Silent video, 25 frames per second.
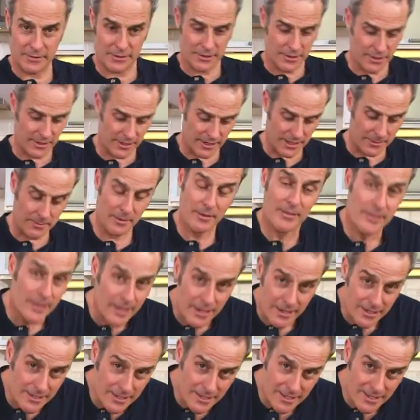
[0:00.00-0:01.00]
turkey, but
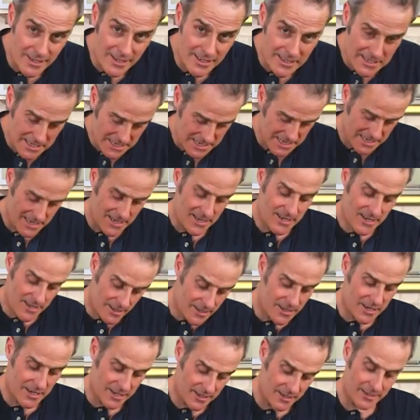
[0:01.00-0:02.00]
this,
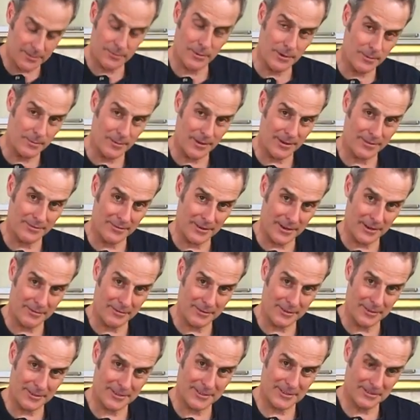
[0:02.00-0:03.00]
this is one of my
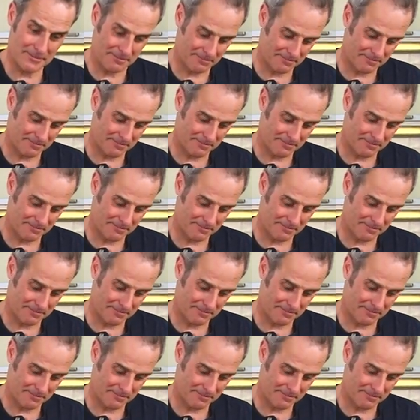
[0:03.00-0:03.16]
favourites.